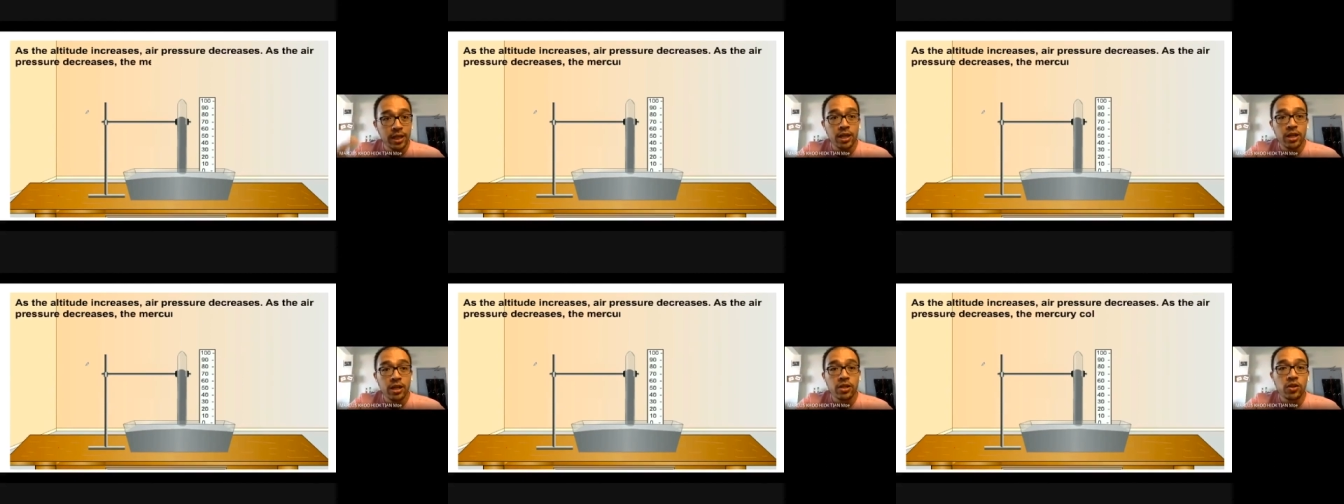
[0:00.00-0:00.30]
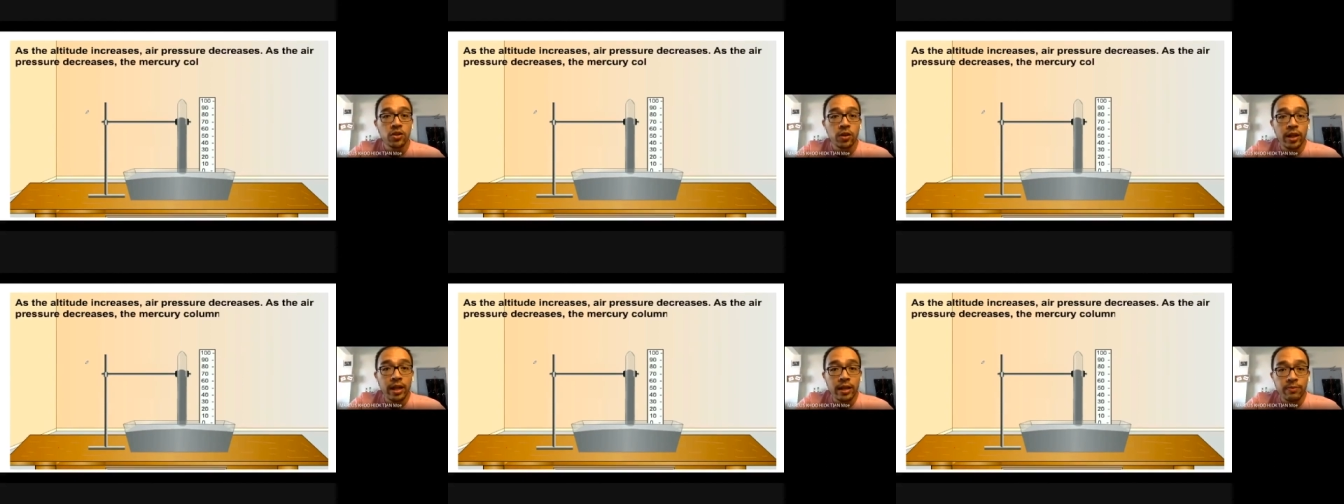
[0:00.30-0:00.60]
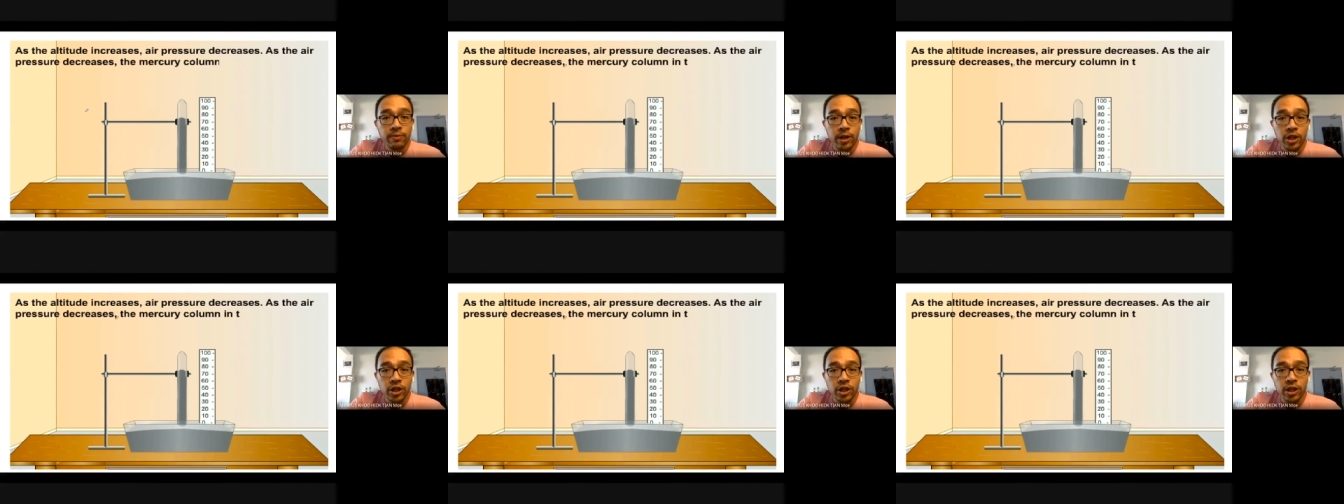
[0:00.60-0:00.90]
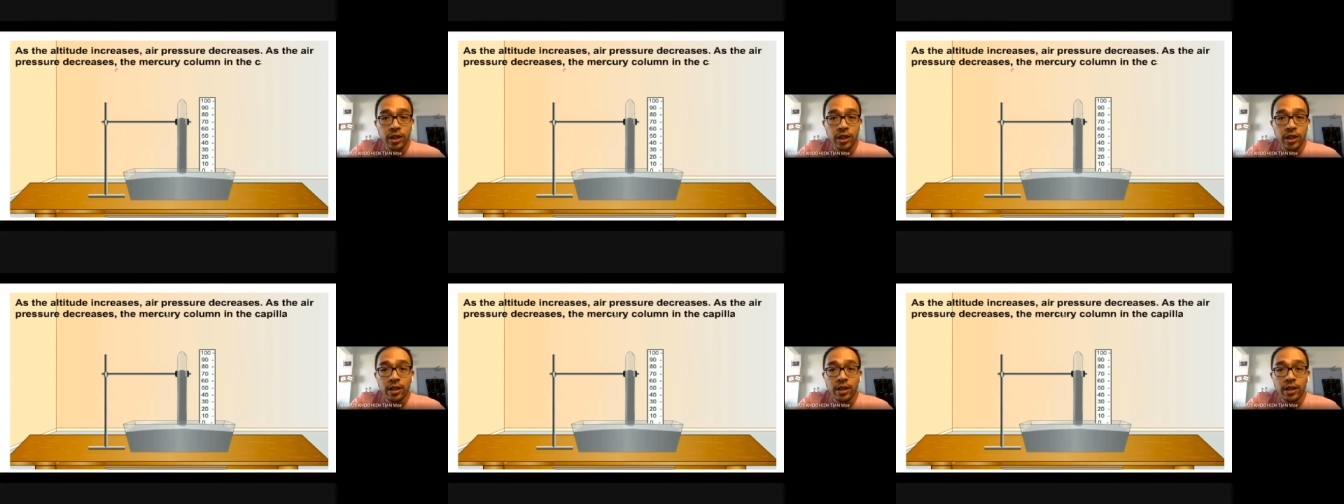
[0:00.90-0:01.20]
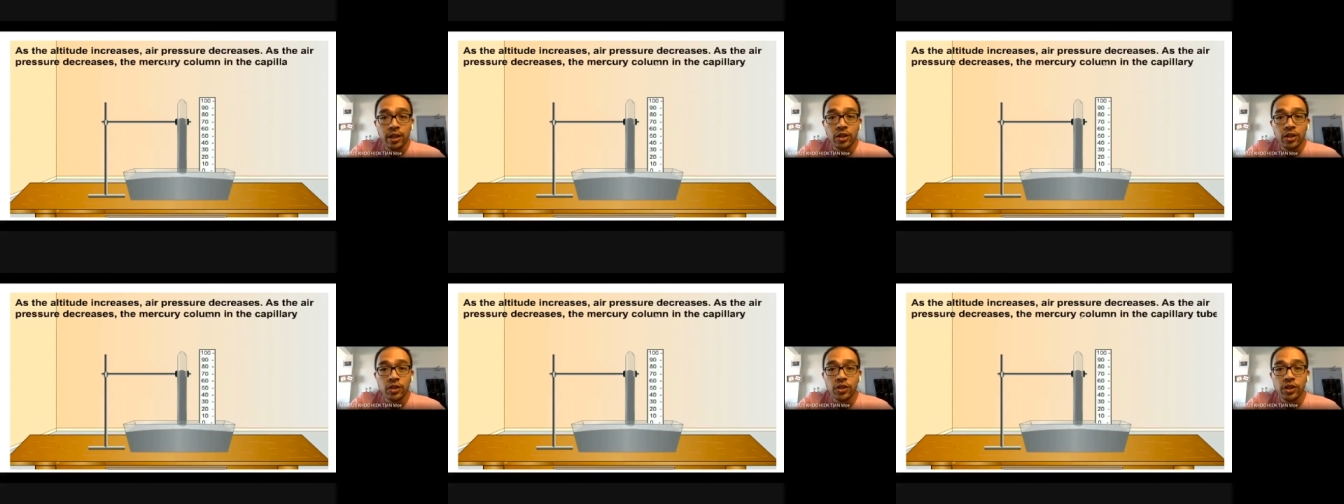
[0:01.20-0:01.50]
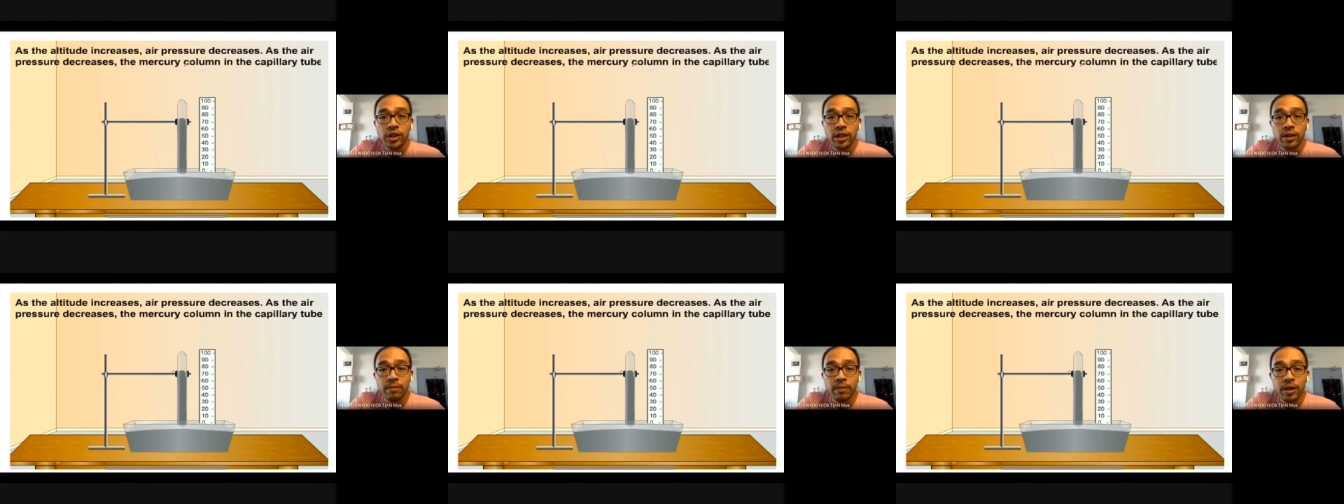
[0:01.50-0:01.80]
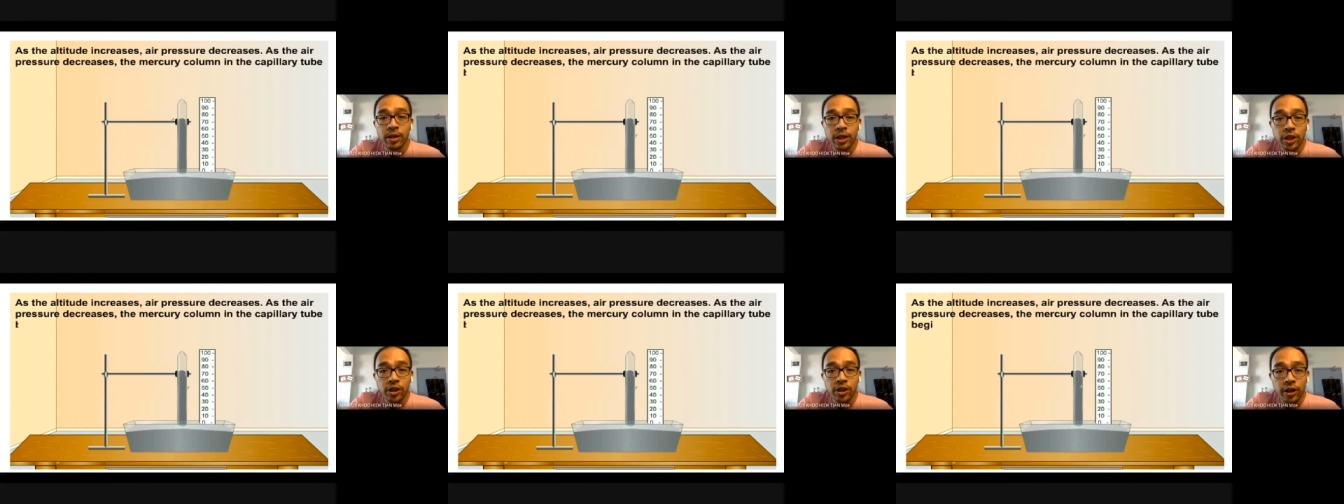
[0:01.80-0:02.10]
So less pressure, so the
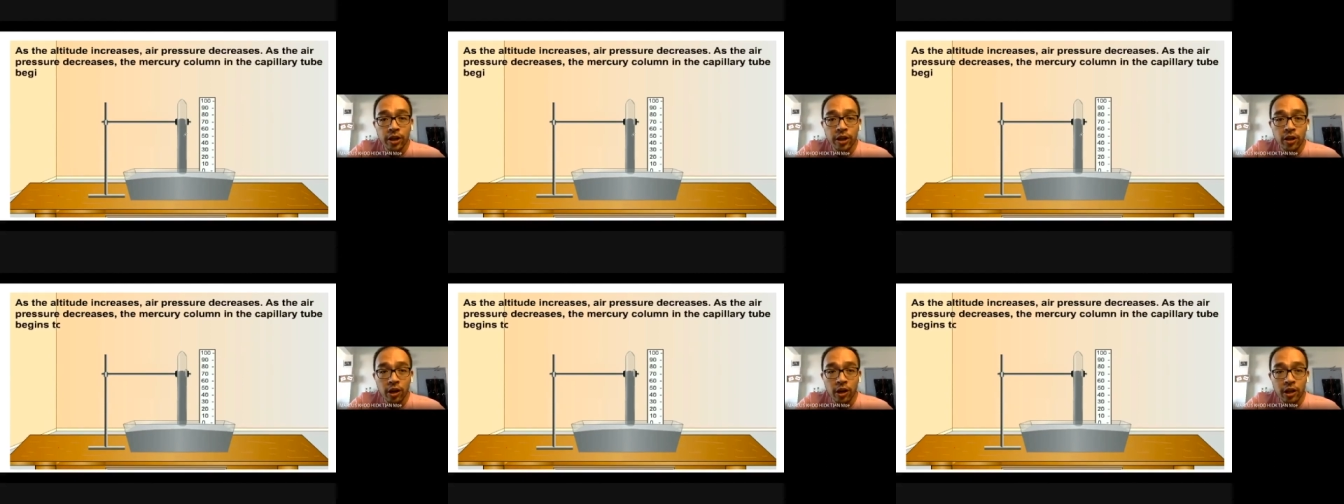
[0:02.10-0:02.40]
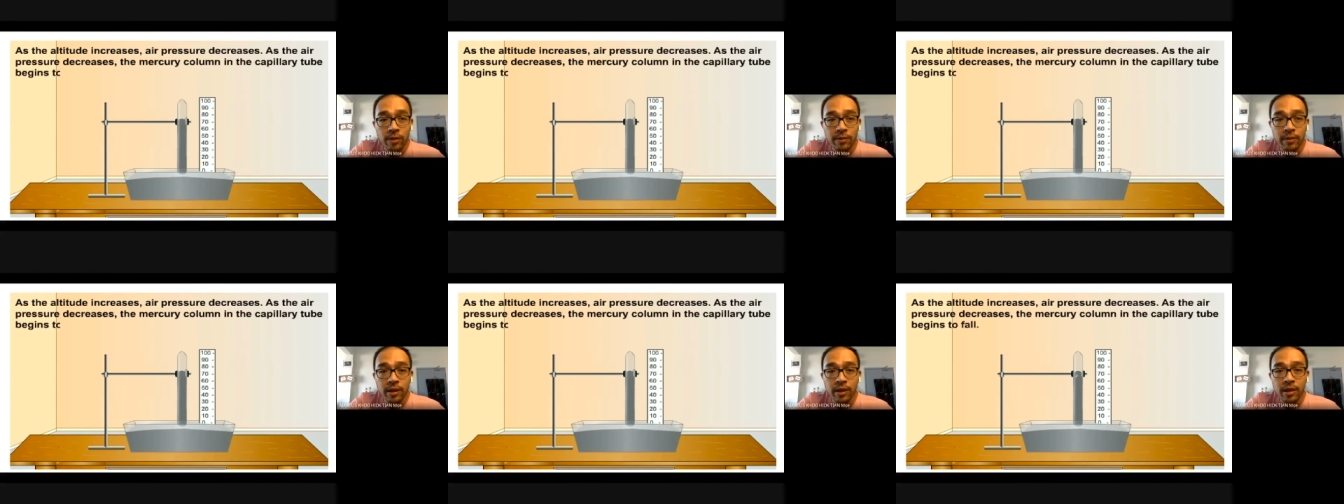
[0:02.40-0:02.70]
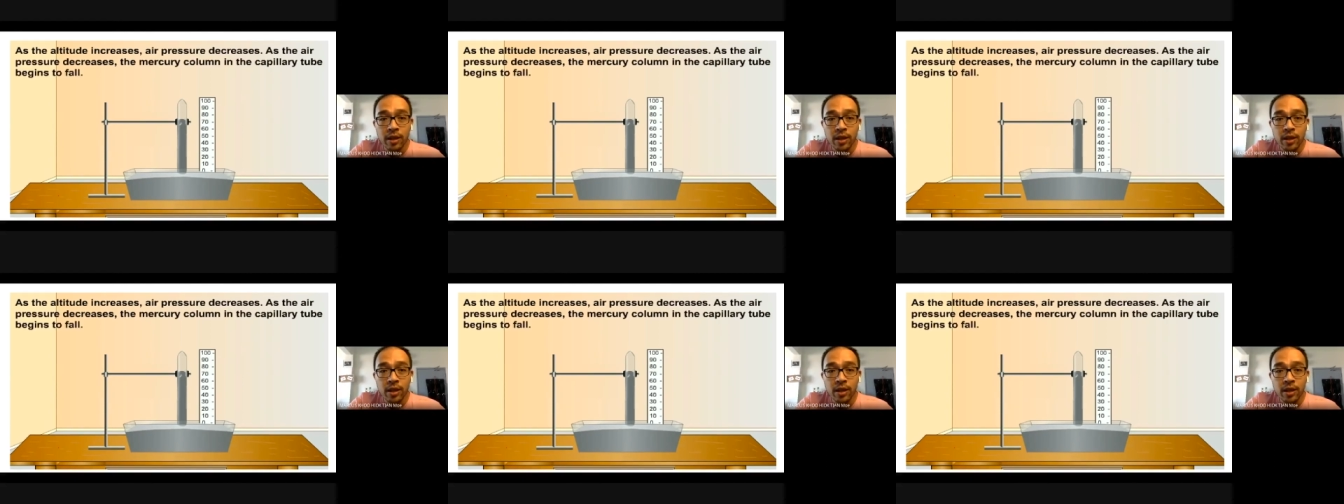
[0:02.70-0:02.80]
mercury column